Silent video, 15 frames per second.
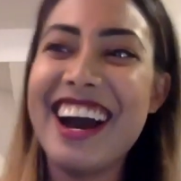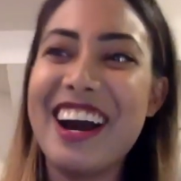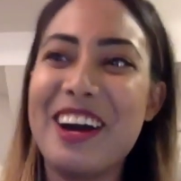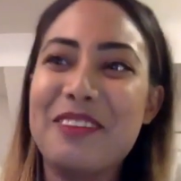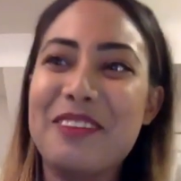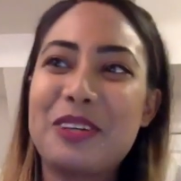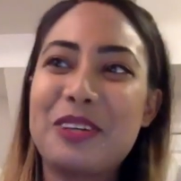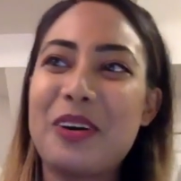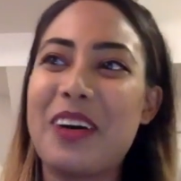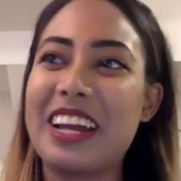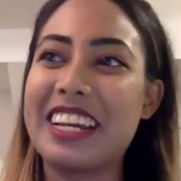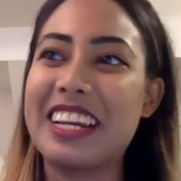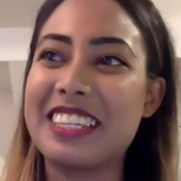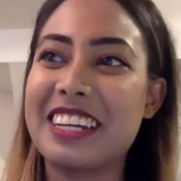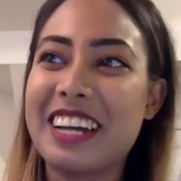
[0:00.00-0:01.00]
um, so I
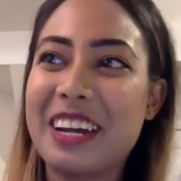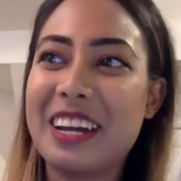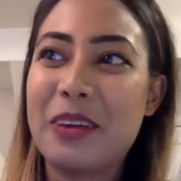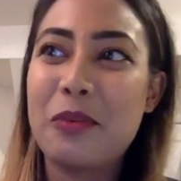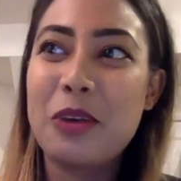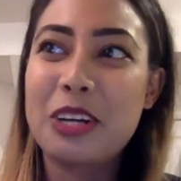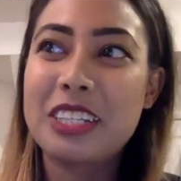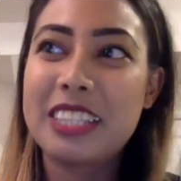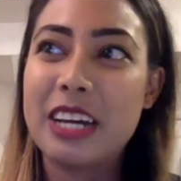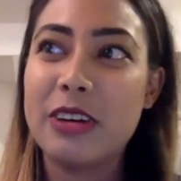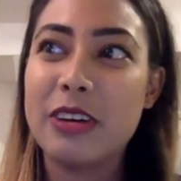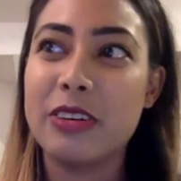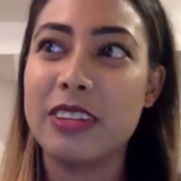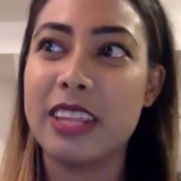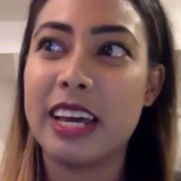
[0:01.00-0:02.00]
guess it kind of works
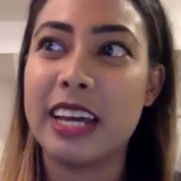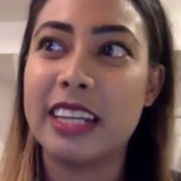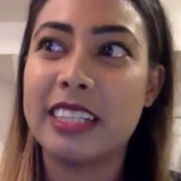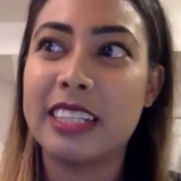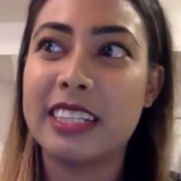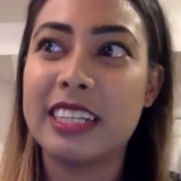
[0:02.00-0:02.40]
out that